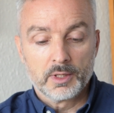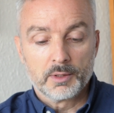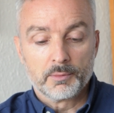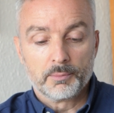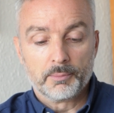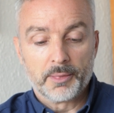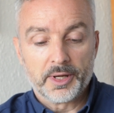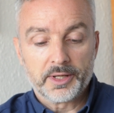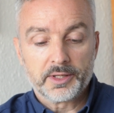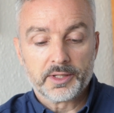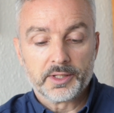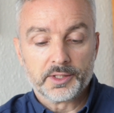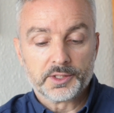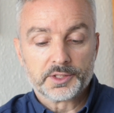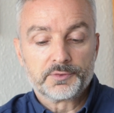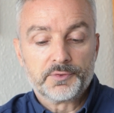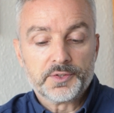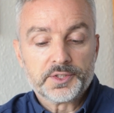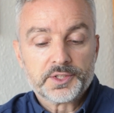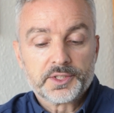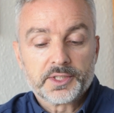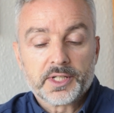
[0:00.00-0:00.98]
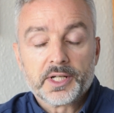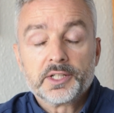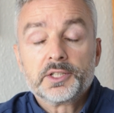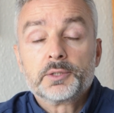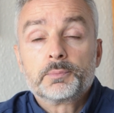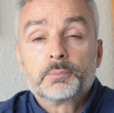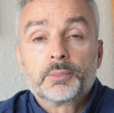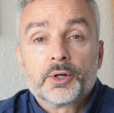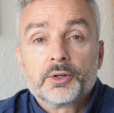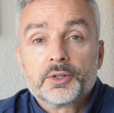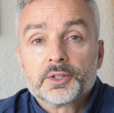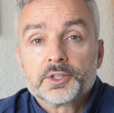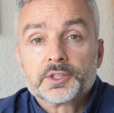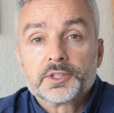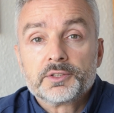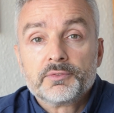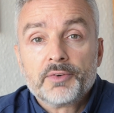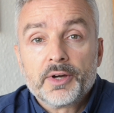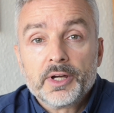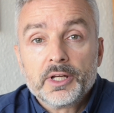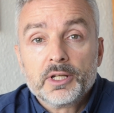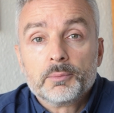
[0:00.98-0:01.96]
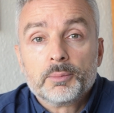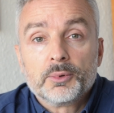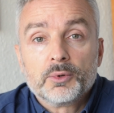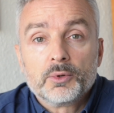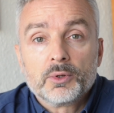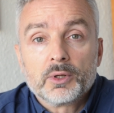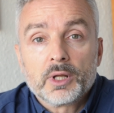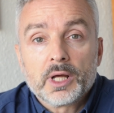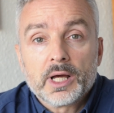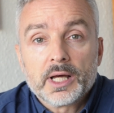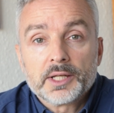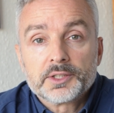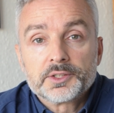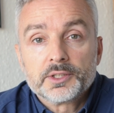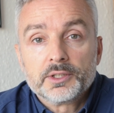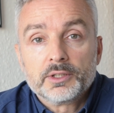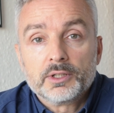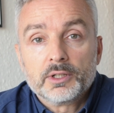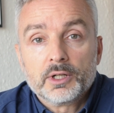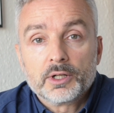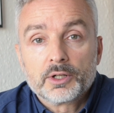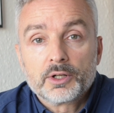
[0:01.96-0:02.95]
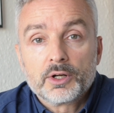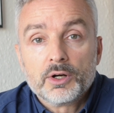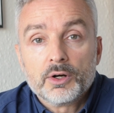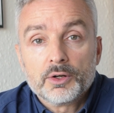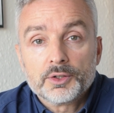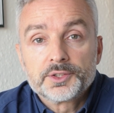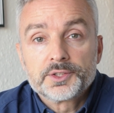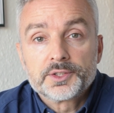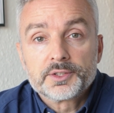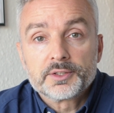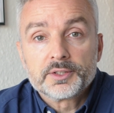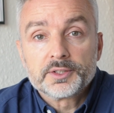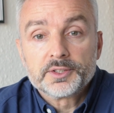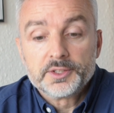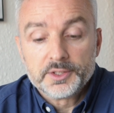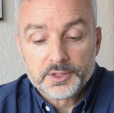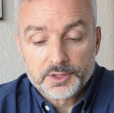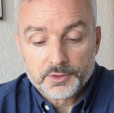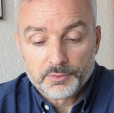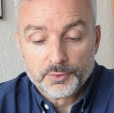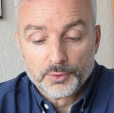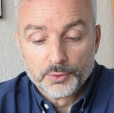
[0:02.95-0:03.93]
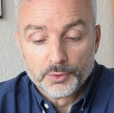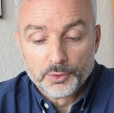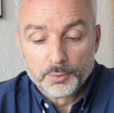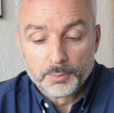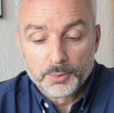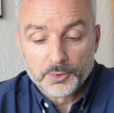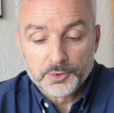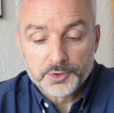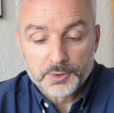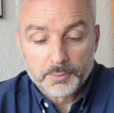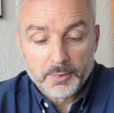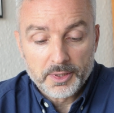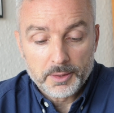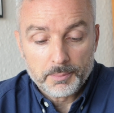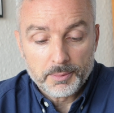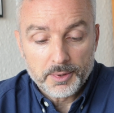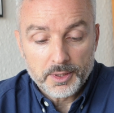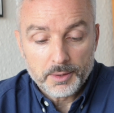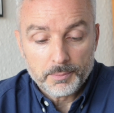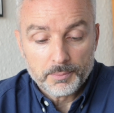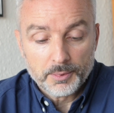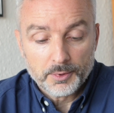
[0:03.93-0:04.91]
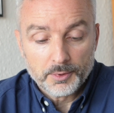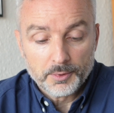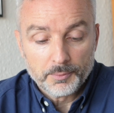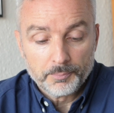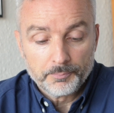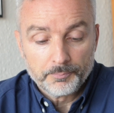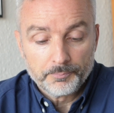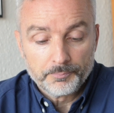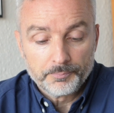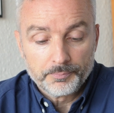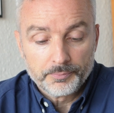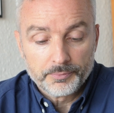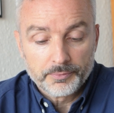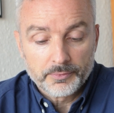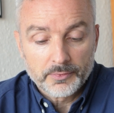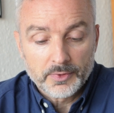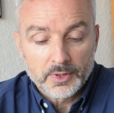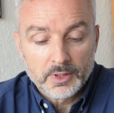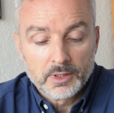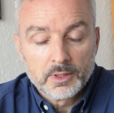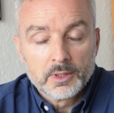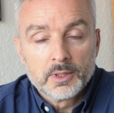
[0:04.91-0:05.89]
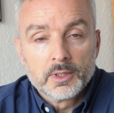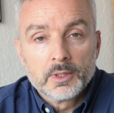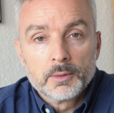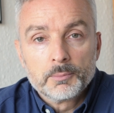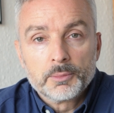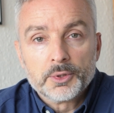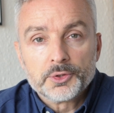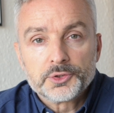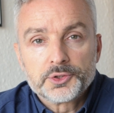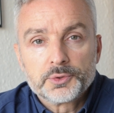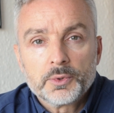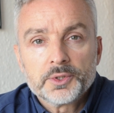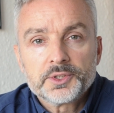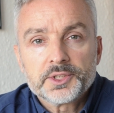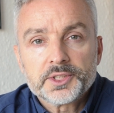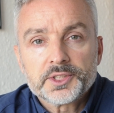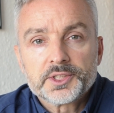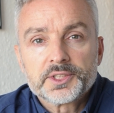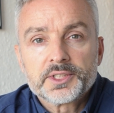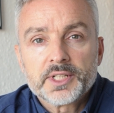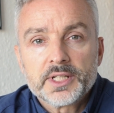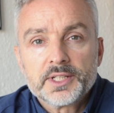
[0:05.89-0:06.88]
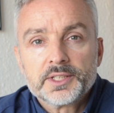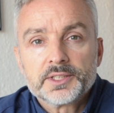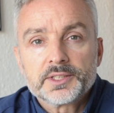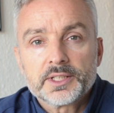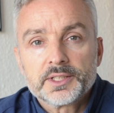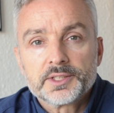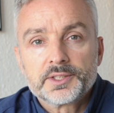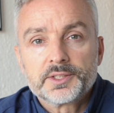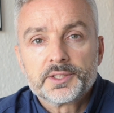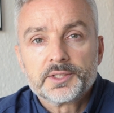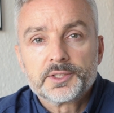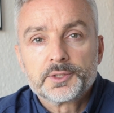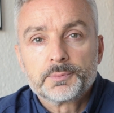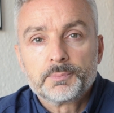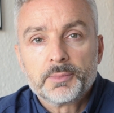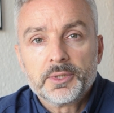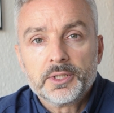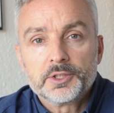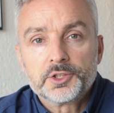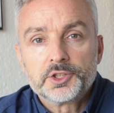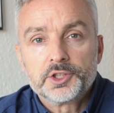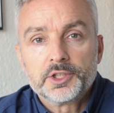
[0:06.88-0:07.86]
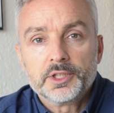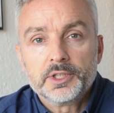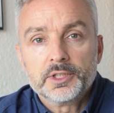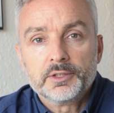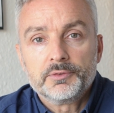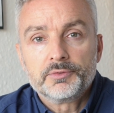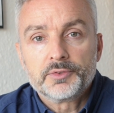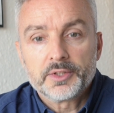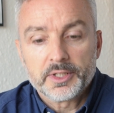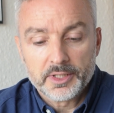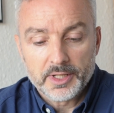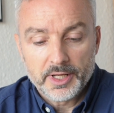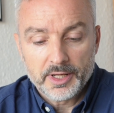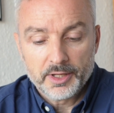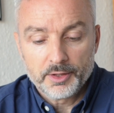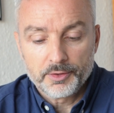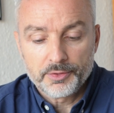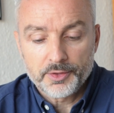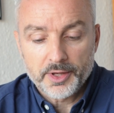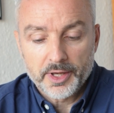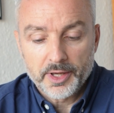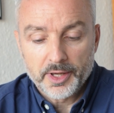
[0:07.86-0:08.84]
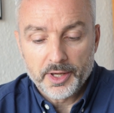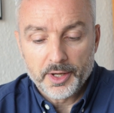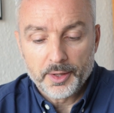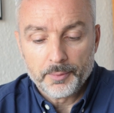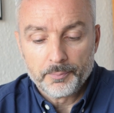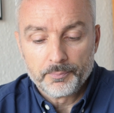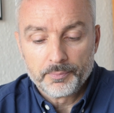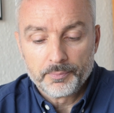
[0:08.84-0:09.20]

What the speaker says: making sophisticated products available at a cost that is affordable to many people. But to what extent has this been achieved in healthcare?